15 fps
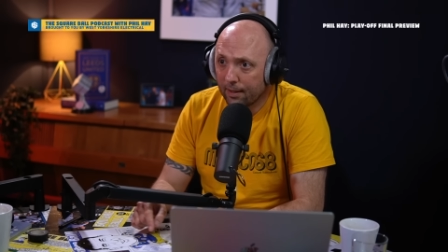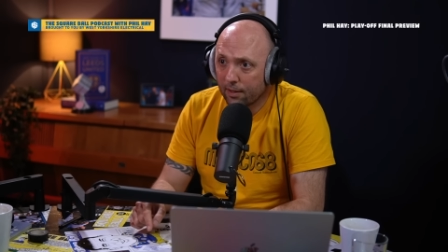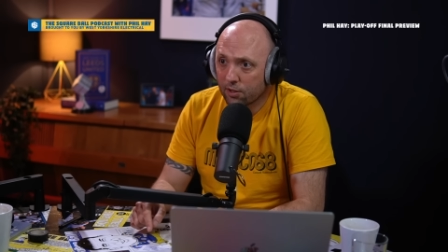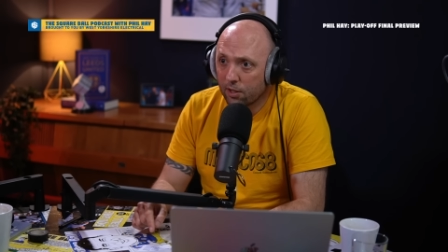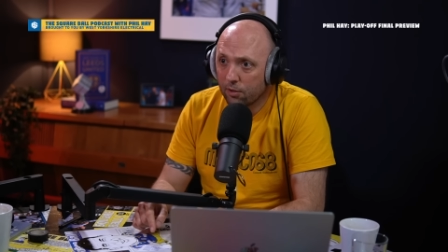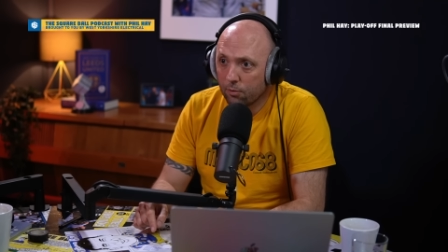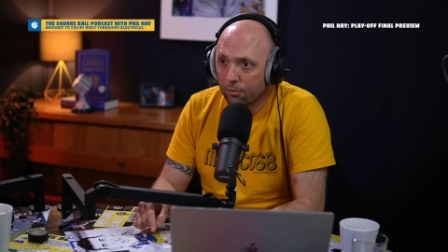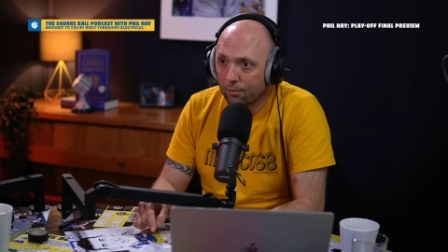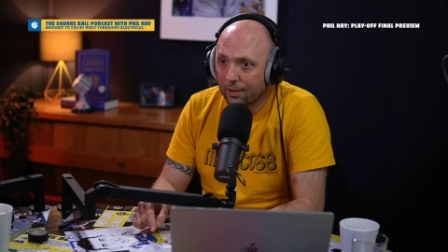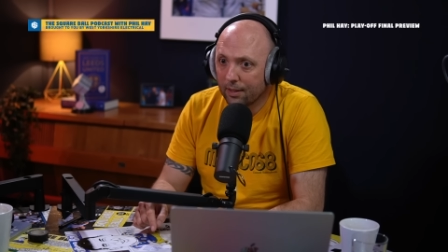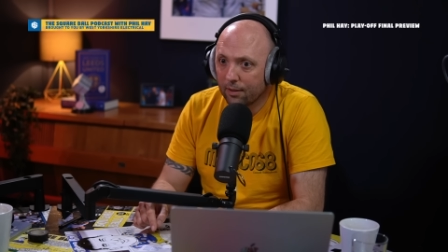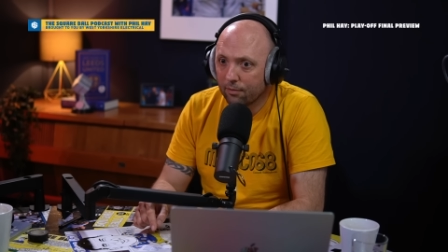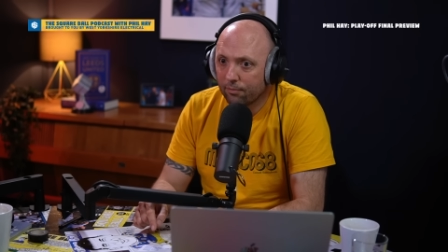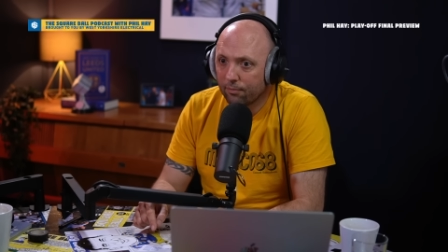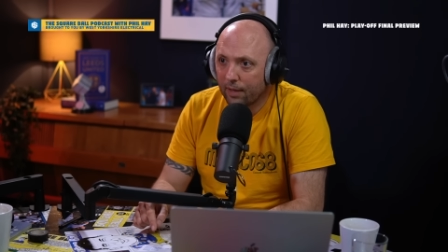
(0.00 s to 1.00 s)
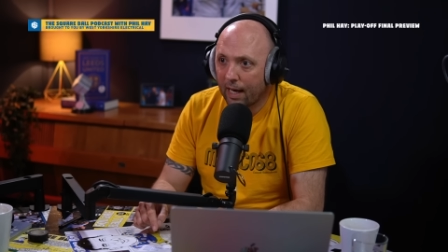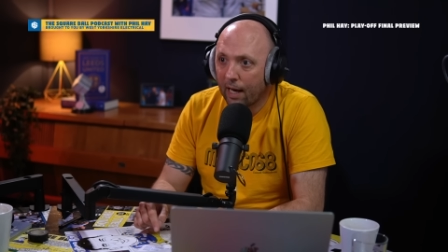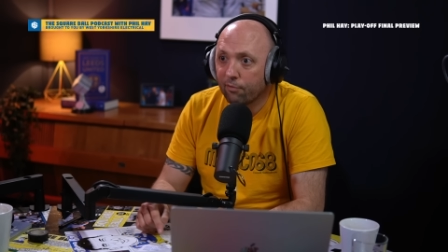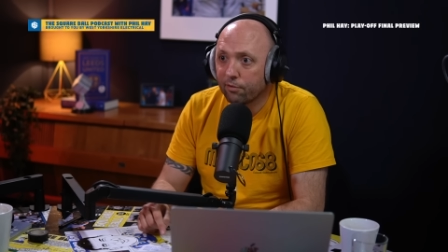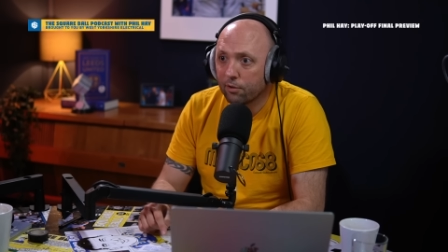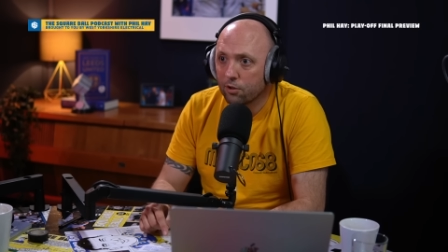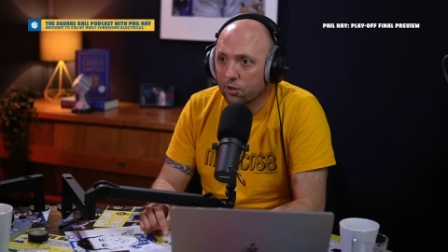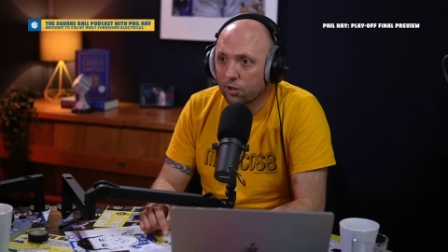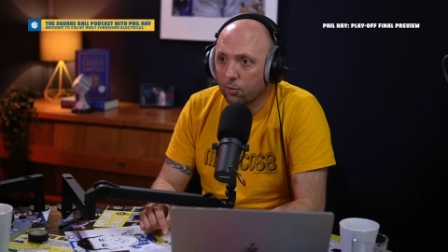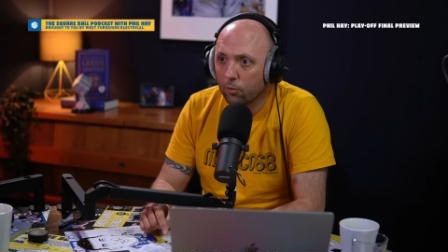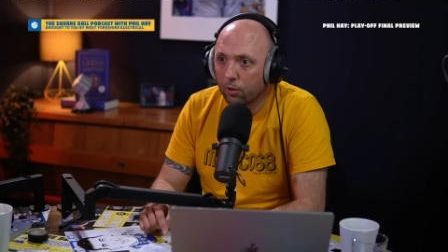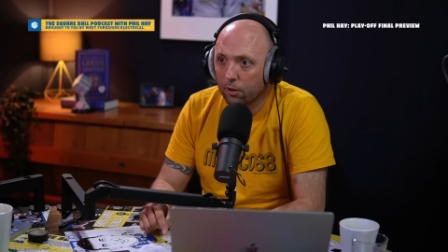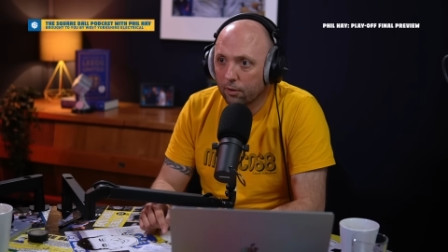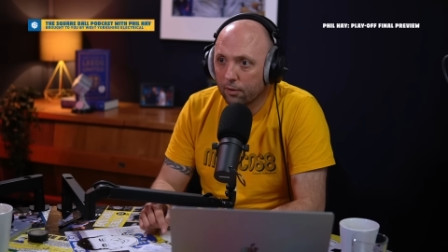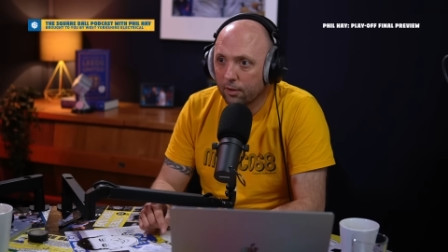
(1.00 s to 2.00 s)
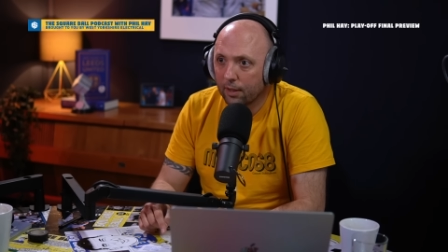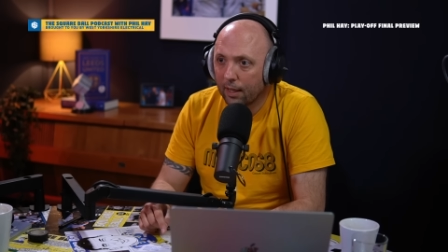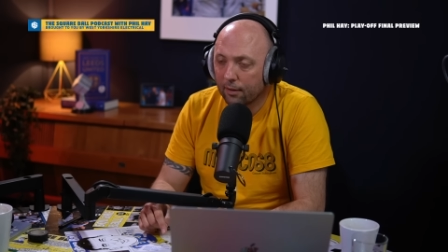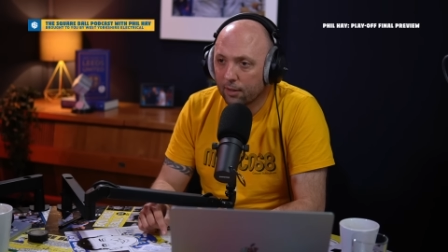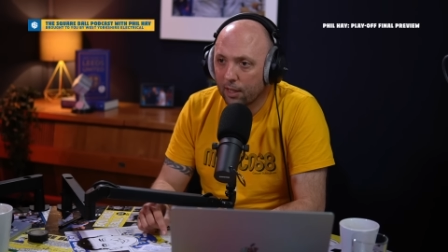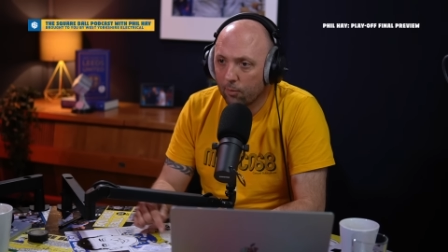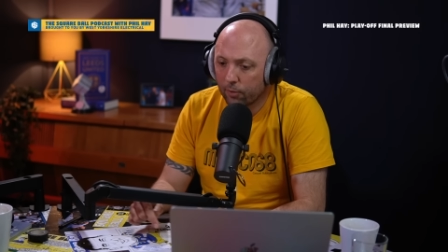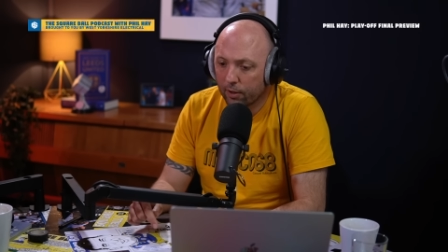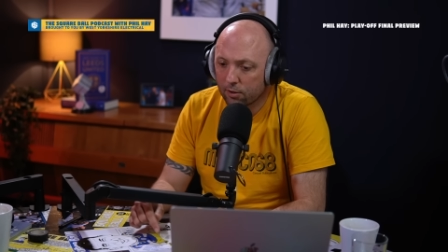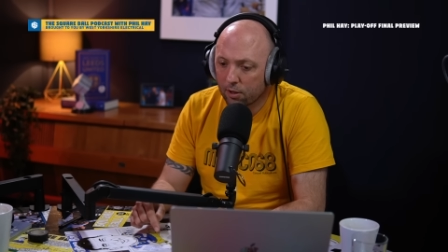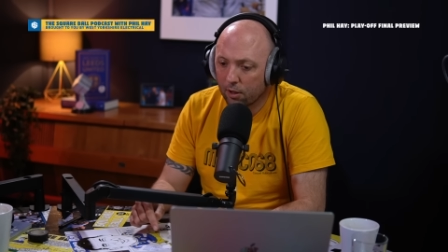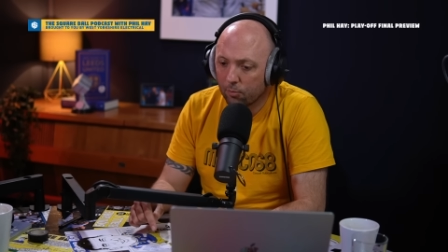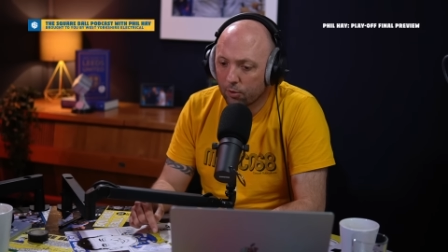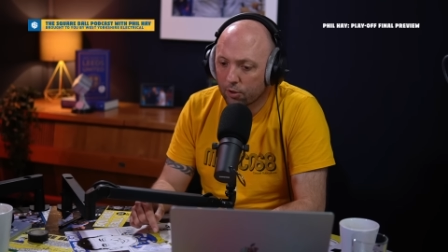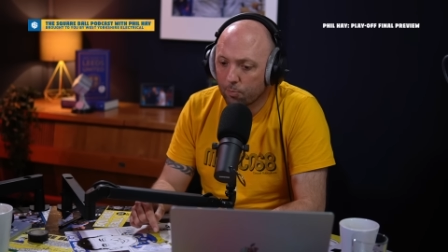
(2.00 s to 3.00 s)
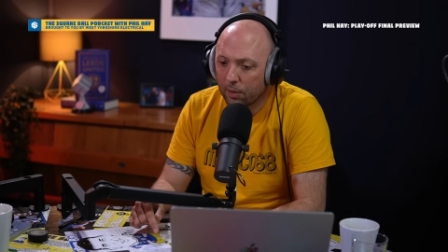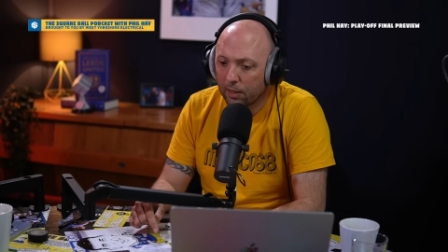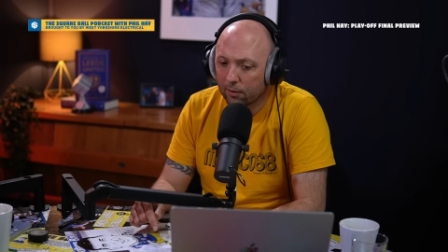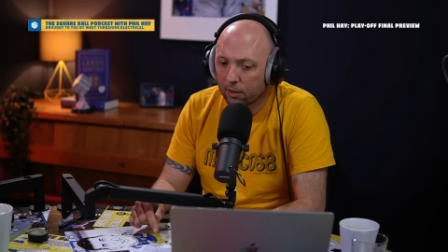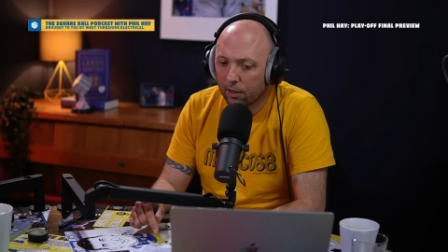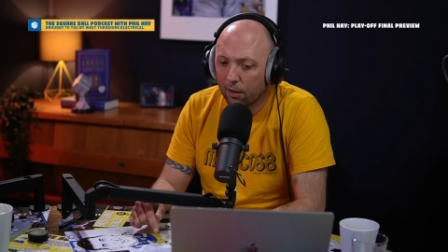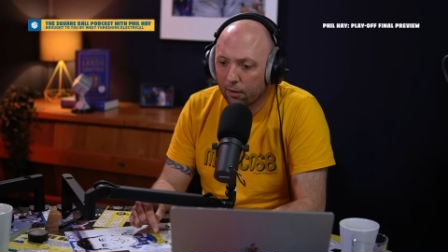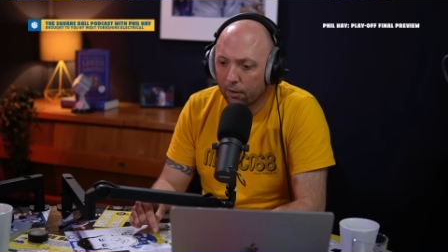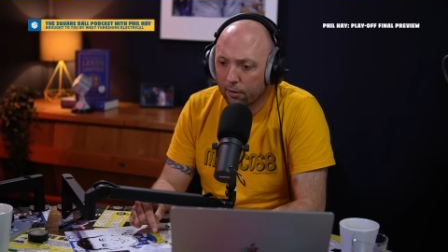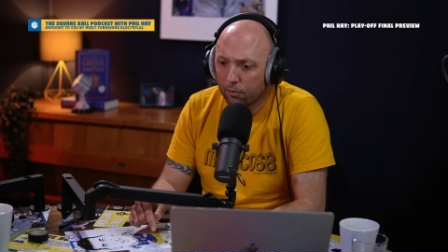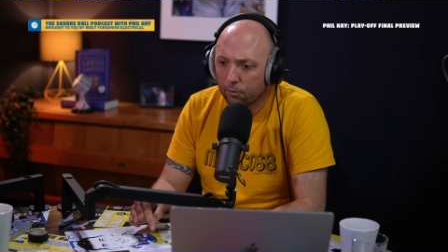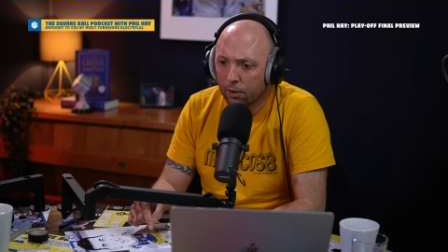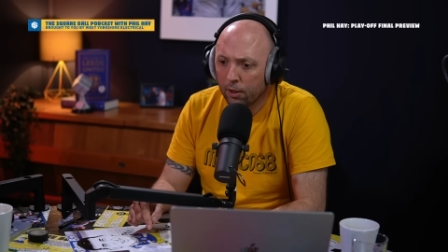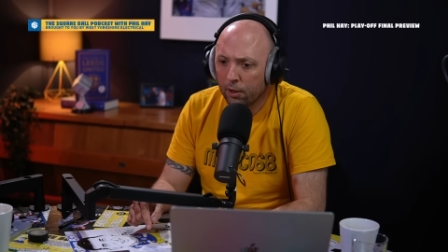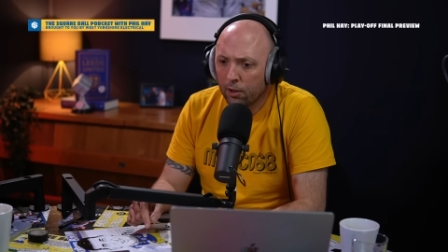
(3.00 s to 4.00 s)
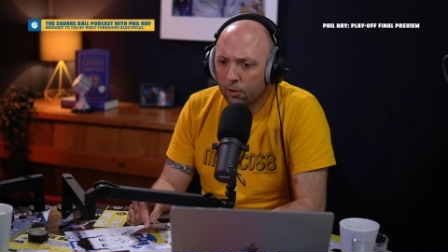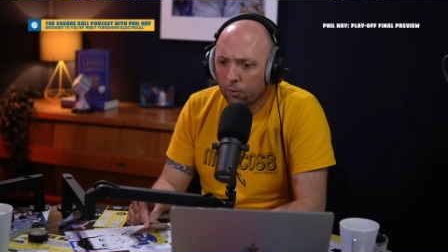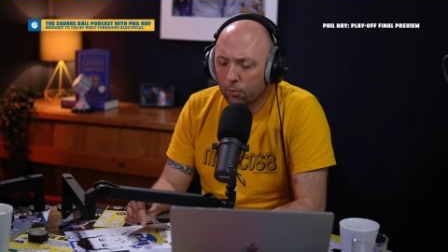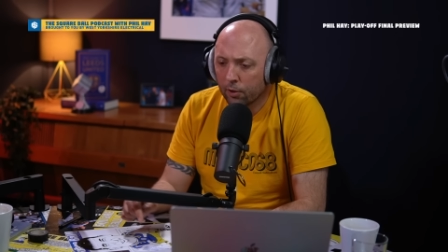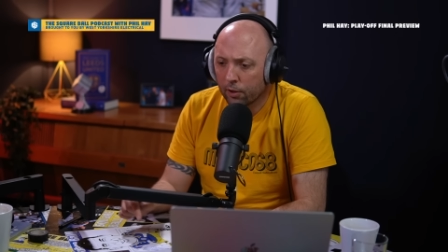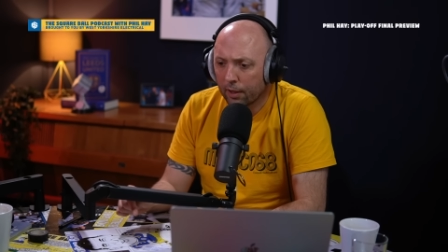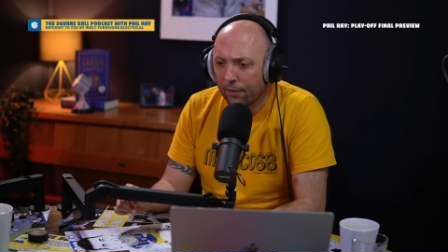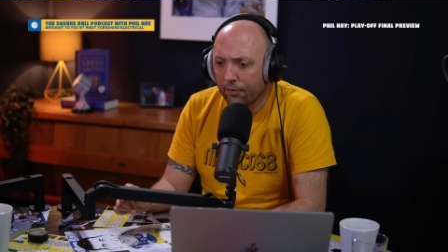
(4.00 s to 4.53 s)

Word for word: That's how kind of average they were in that game. That's how much better Carlisle were.